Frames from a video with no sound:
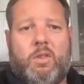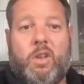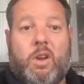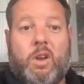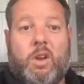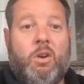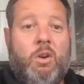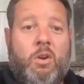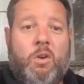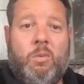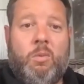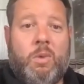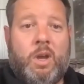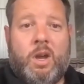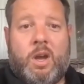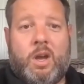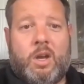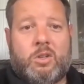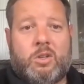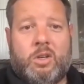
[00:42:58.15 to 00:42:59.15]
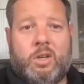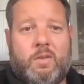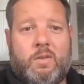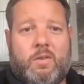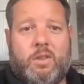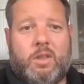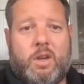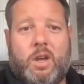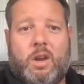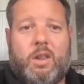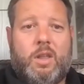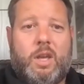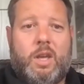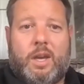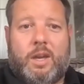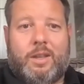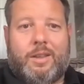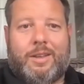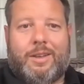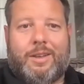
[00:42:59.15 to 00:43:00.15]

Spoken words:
And like, oh my gosh, I never thought of that.